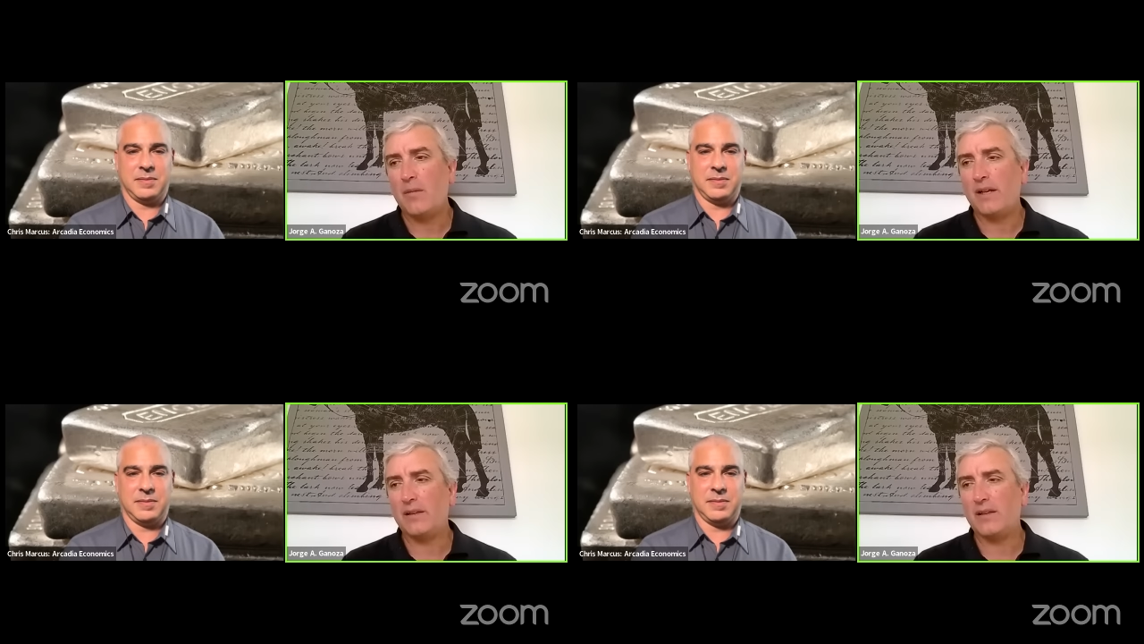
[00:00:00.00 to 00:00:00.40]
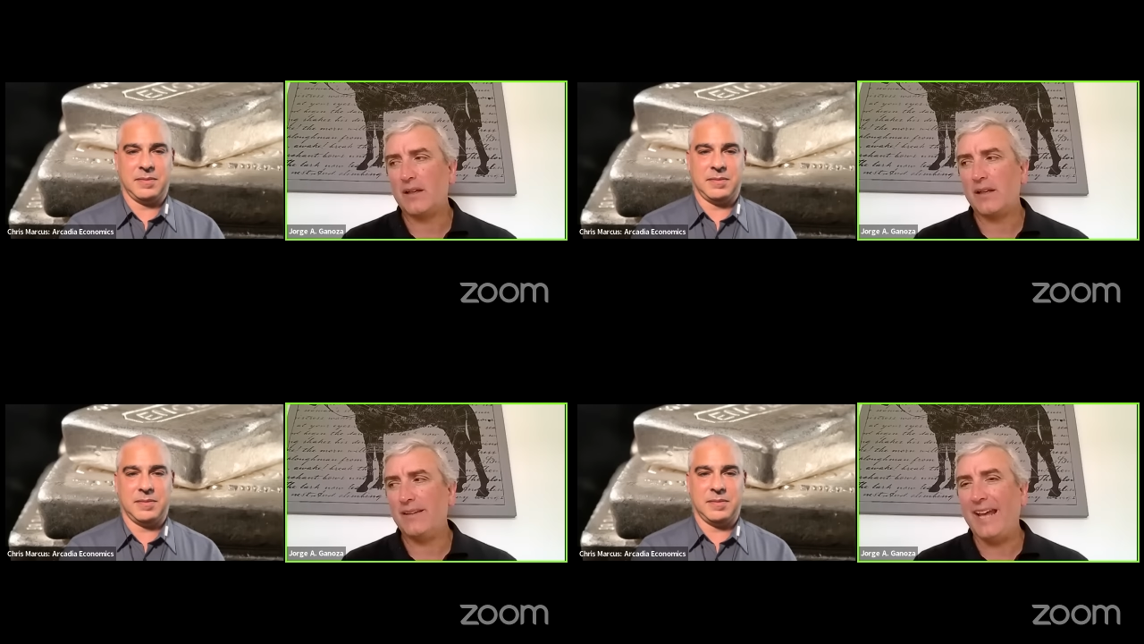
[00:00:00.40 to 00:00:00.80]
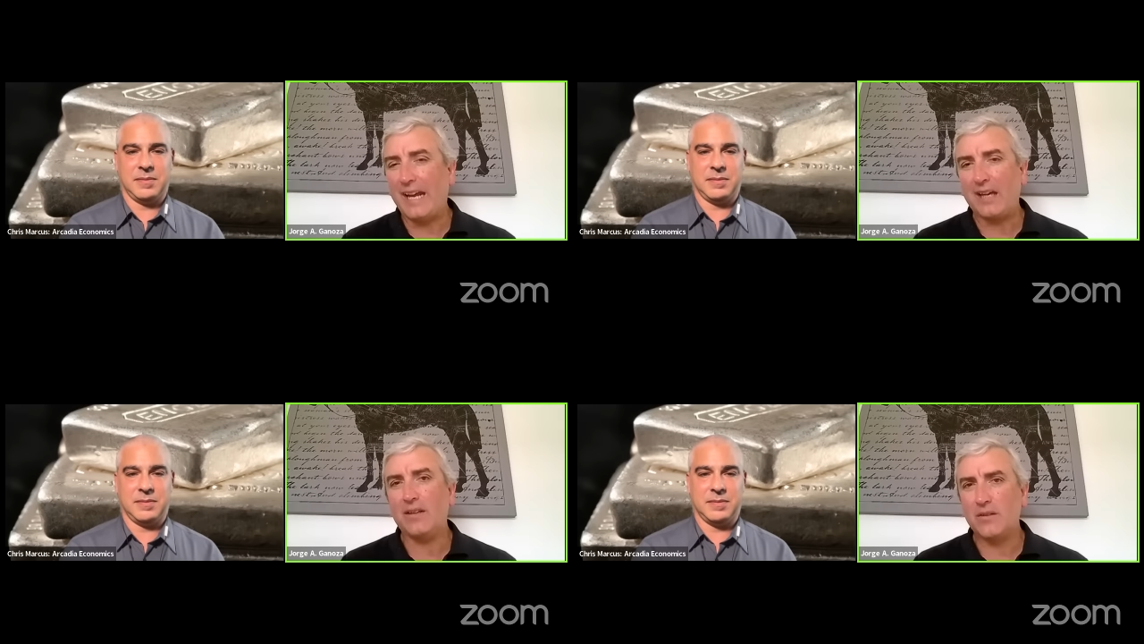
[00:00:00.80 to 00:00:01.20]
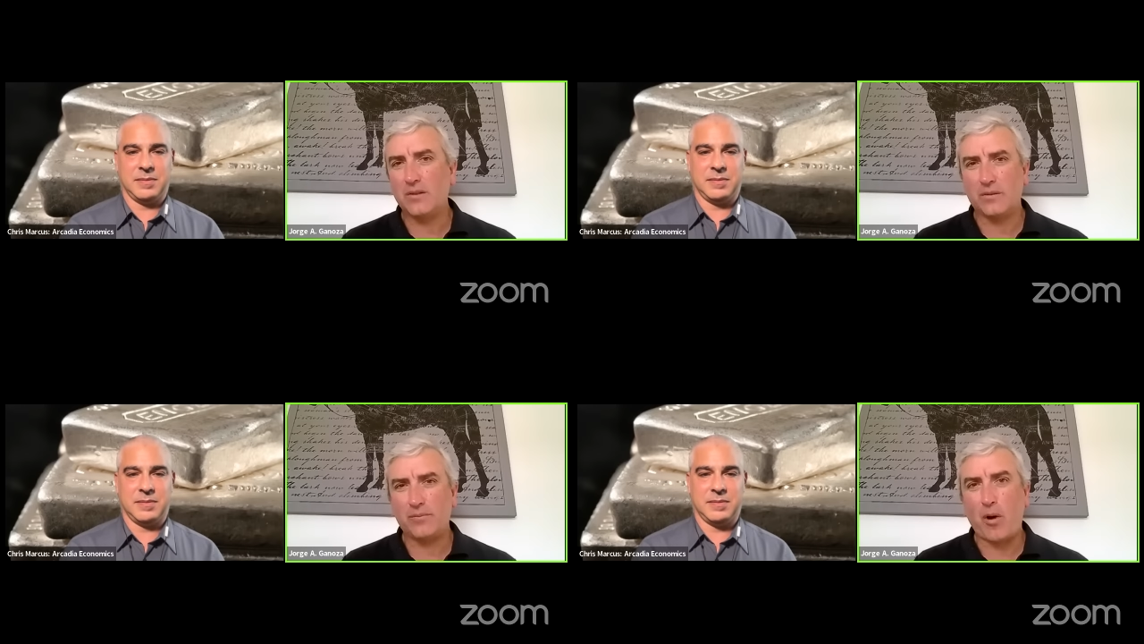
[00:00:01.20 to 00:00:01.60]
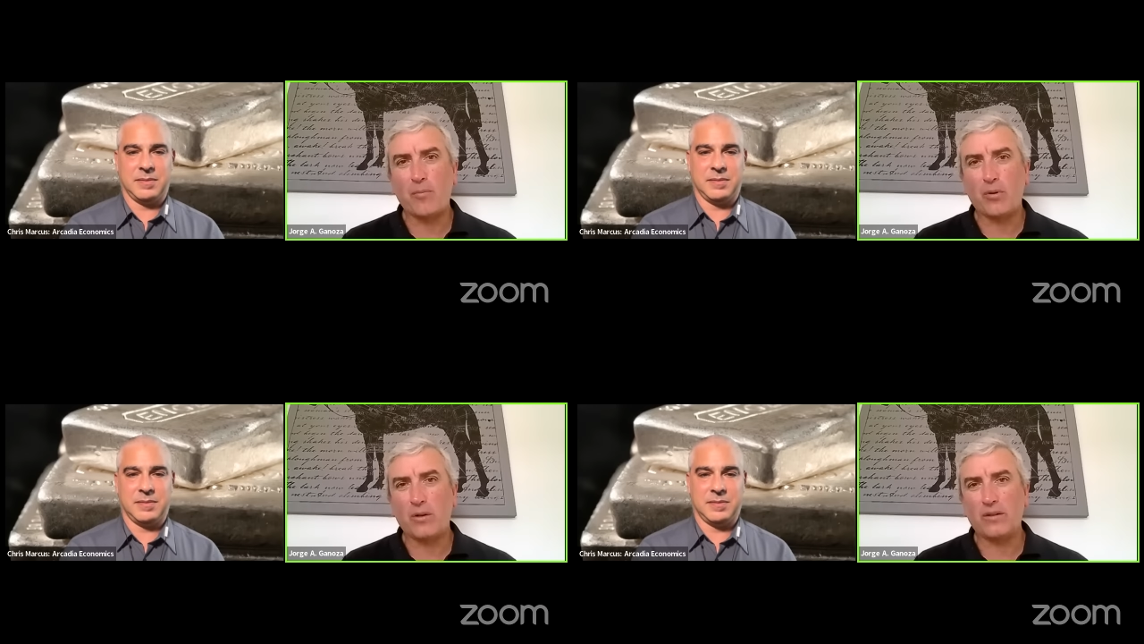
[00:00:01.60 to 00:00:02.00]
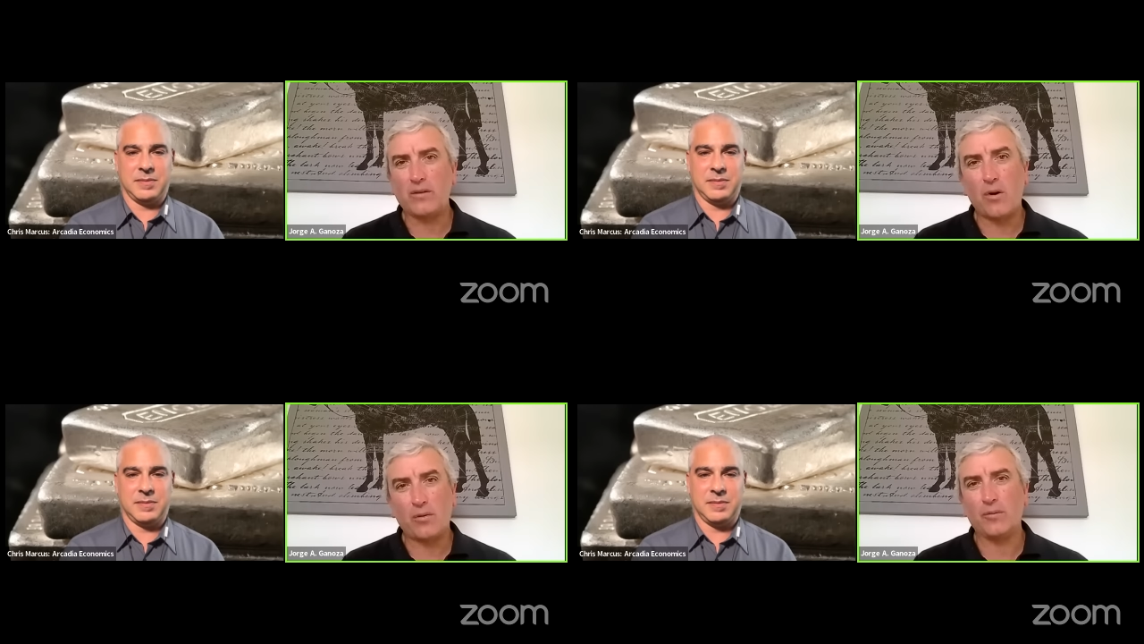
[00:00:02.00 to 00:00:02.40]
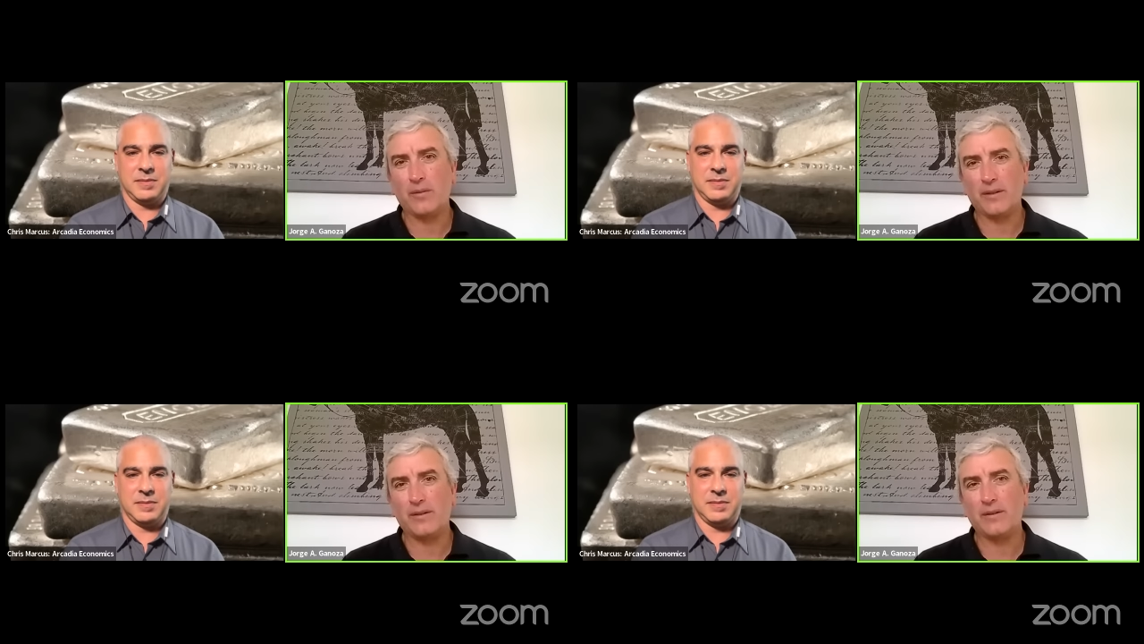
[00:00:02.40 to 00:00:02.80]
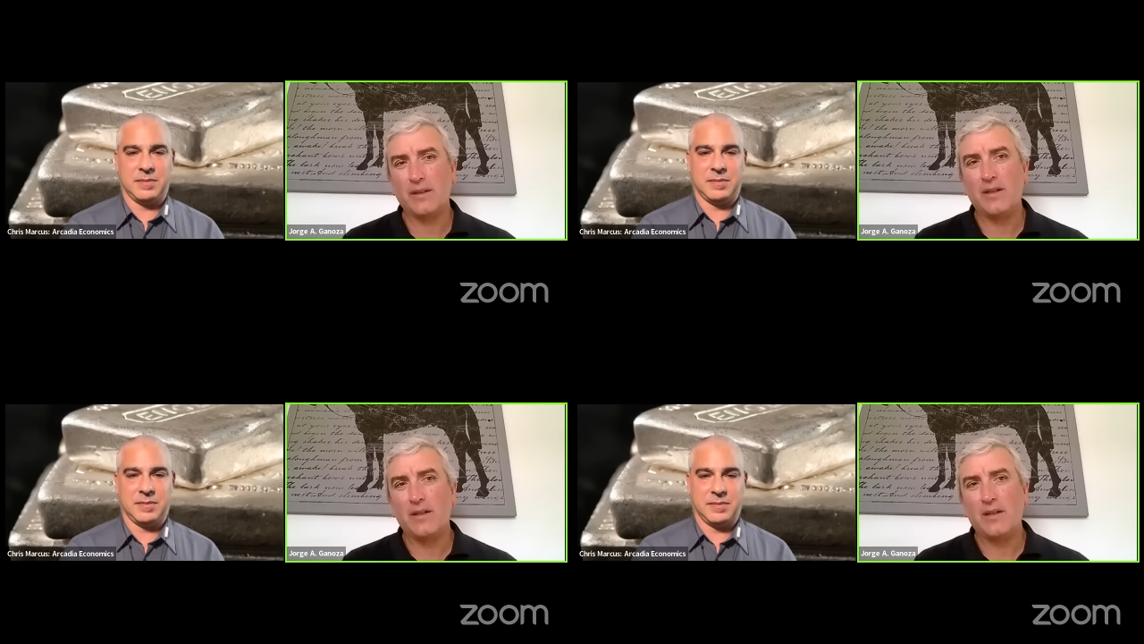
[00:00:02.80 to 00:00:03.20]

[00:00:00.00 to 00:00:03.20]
Speaker 1: But uh, decades of populist governments